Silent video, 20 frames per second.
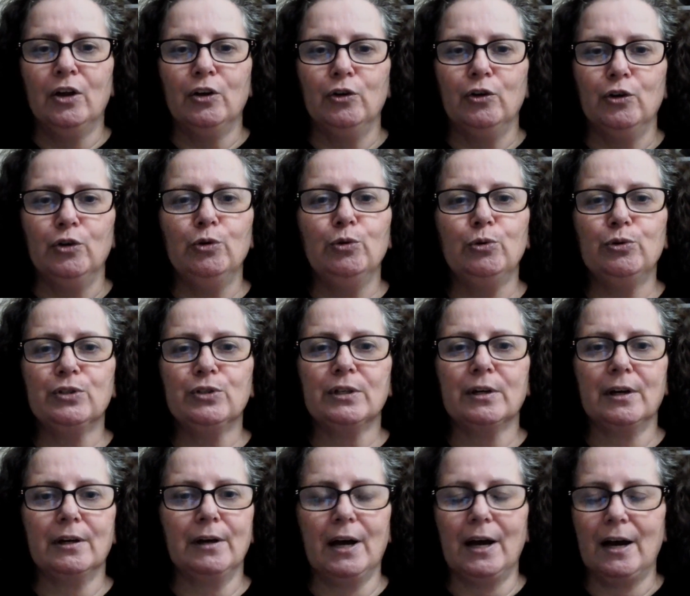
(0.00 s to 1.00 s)
news
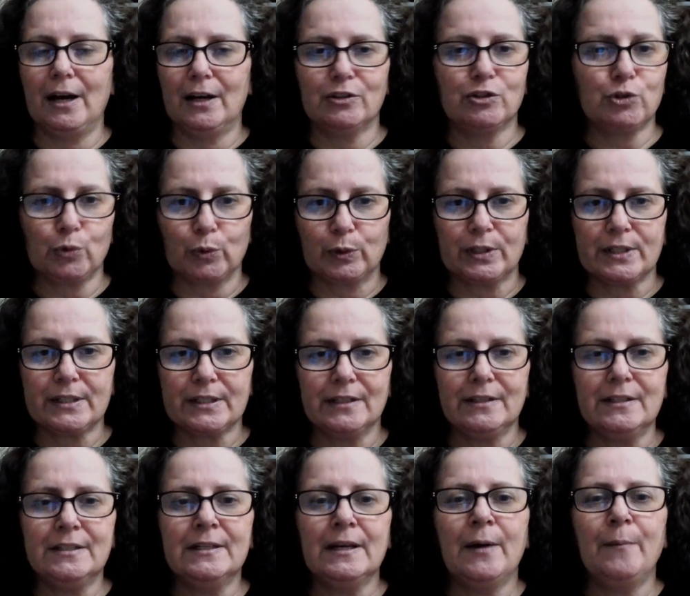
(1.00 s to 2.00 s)

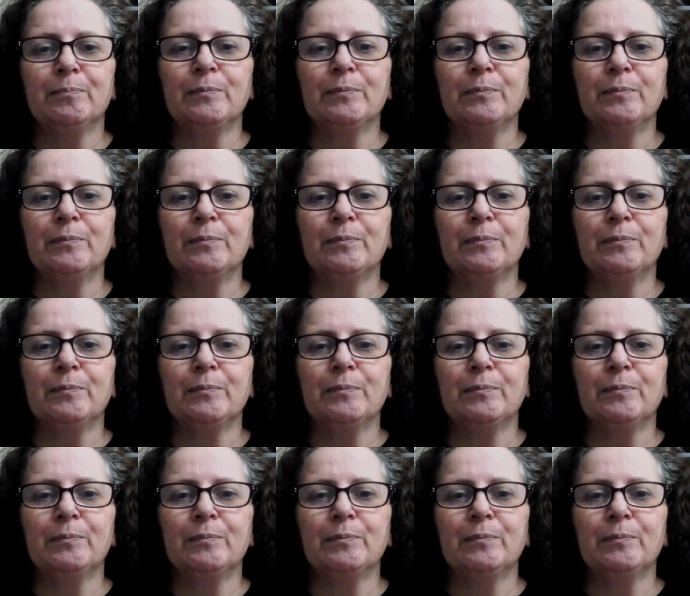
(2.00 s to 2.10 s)
sources.